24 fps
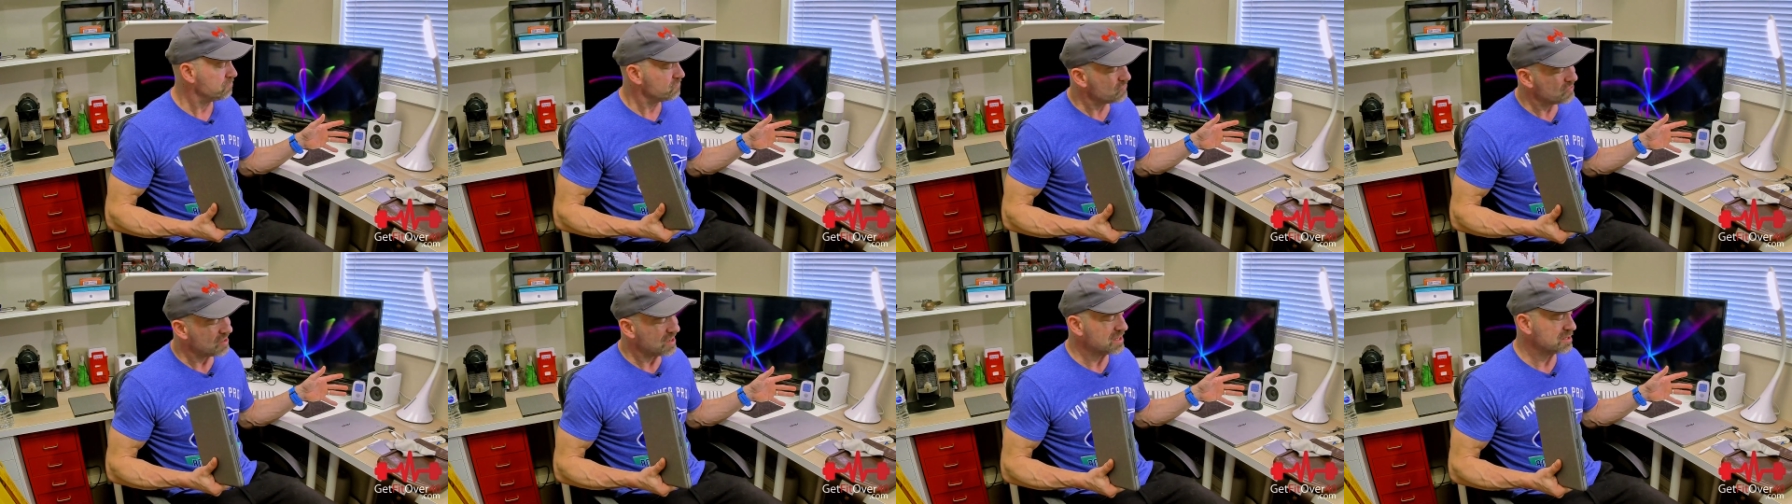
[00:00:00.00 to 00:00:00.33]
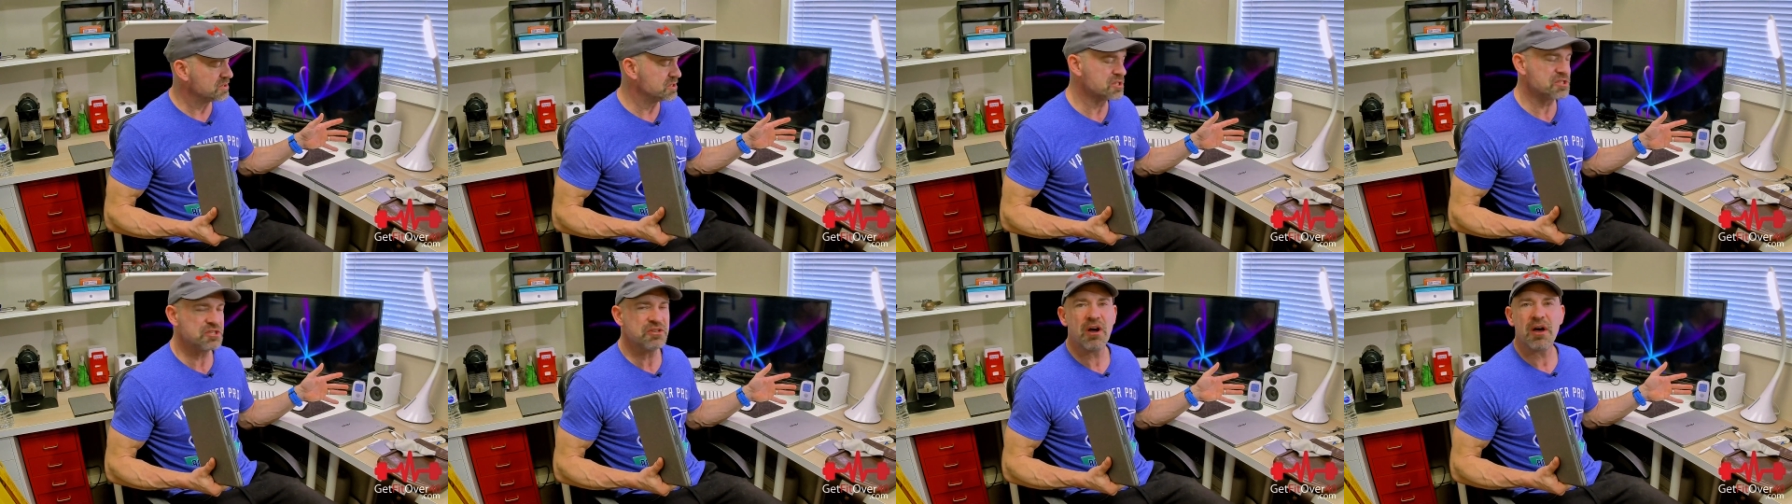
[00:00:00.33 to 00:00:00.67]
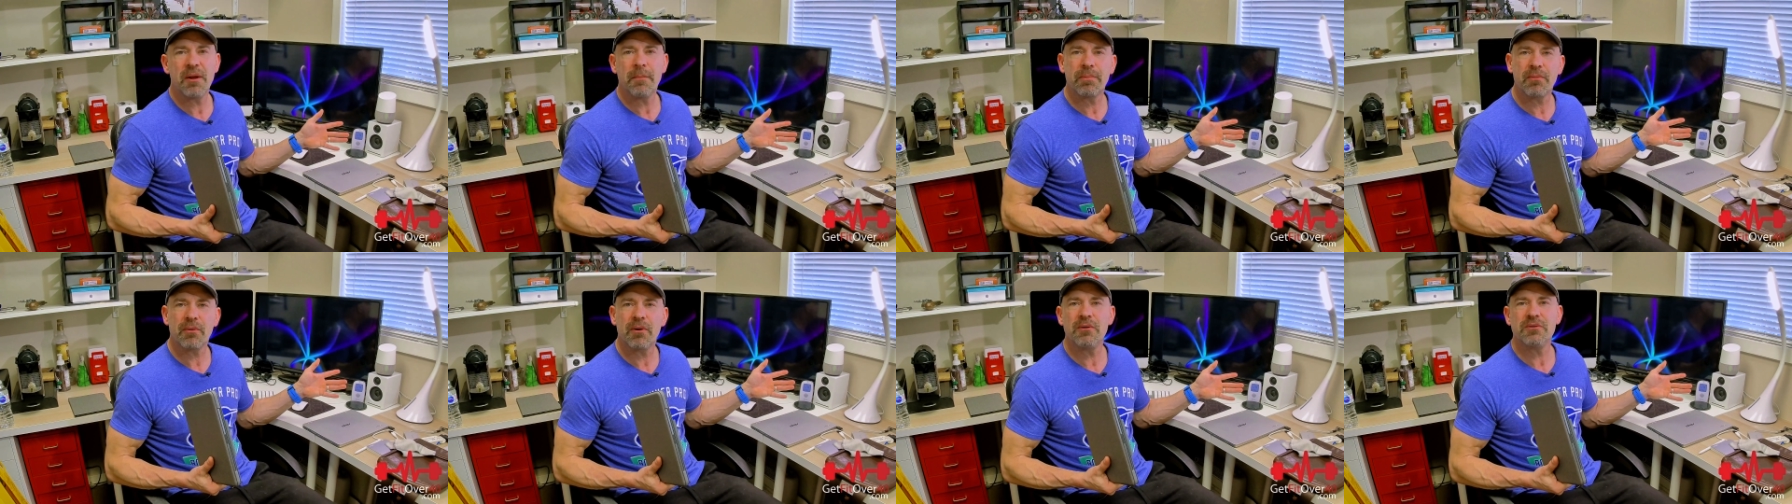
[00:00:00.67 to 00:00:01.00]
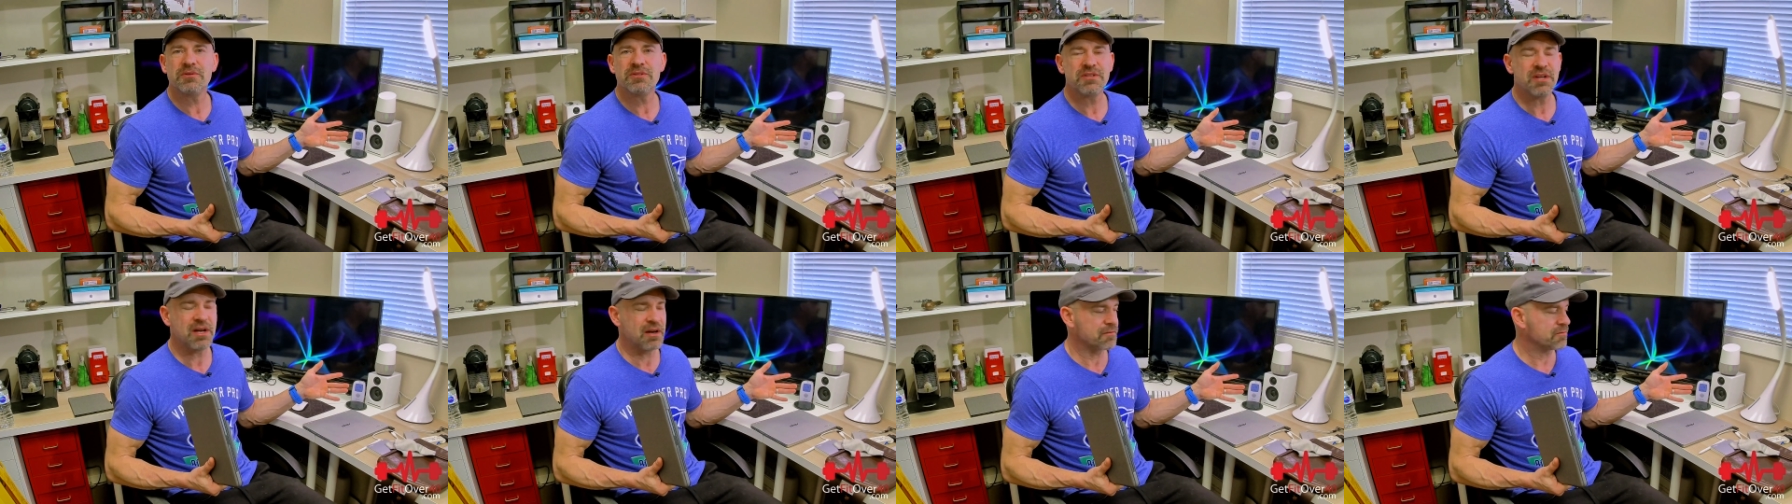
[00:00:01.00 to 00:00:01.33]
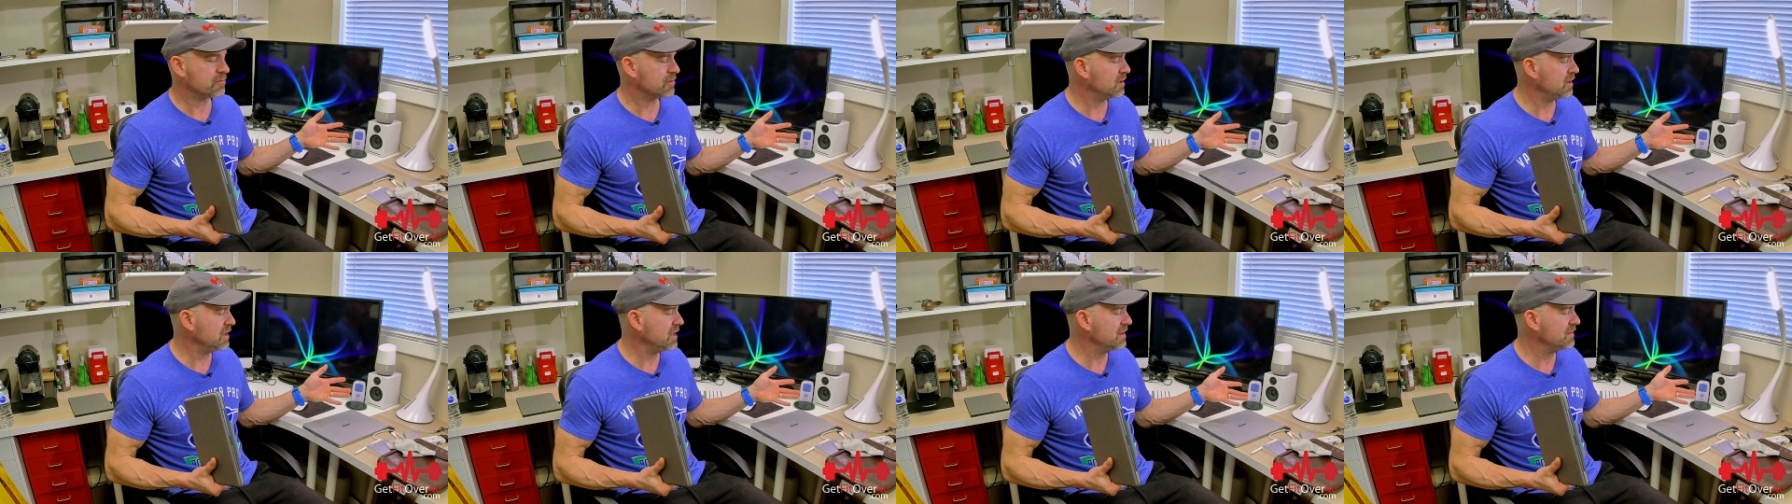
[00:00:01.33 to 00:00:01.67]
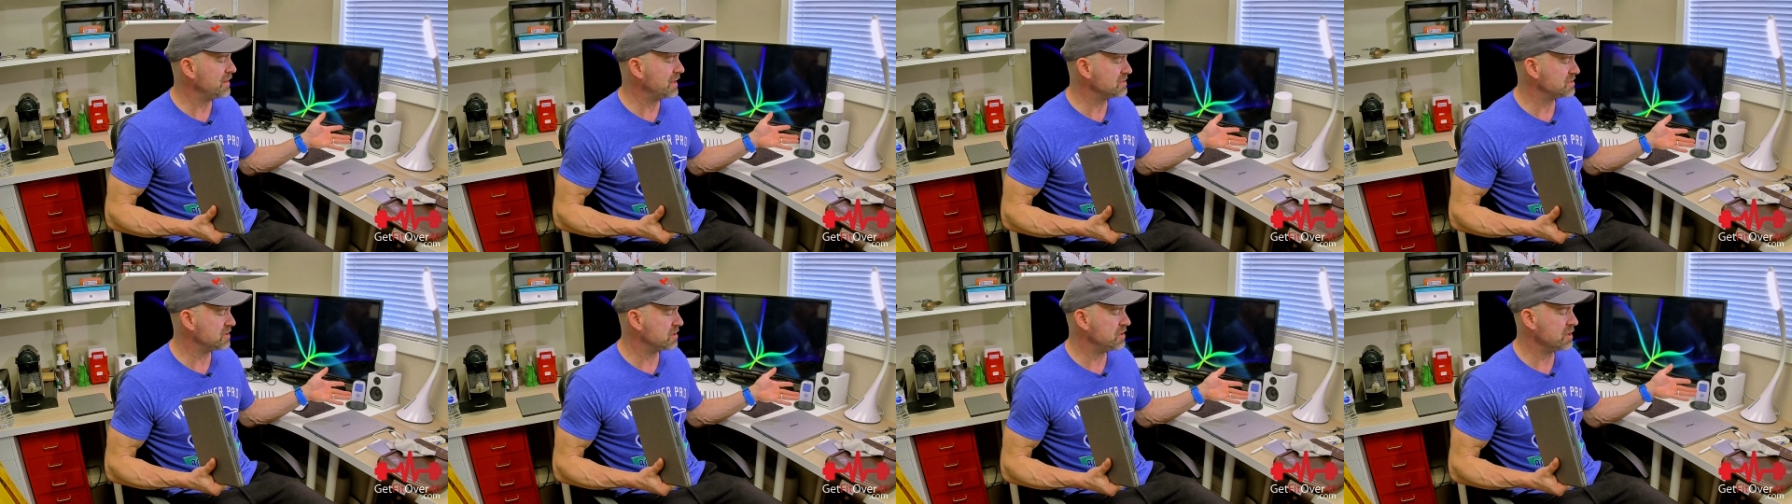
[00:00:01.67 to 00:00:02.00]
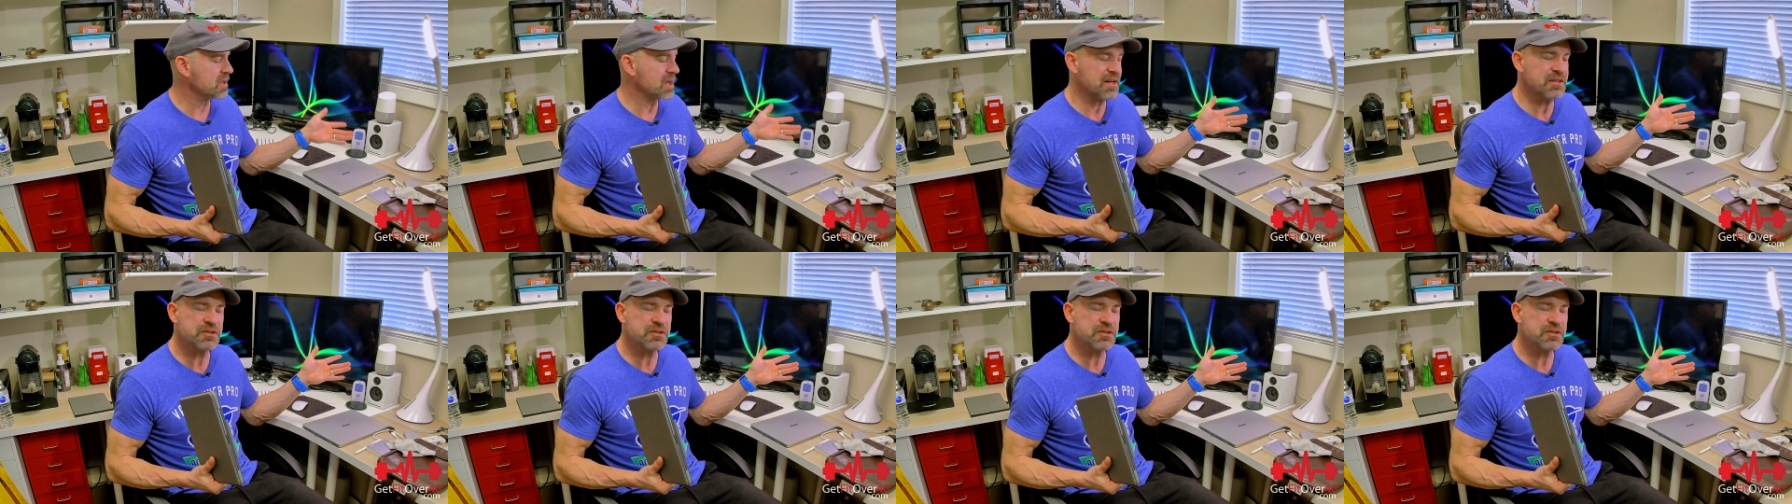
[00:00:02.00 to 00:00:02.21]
uh, just non-pro stuff really. And that's the thing.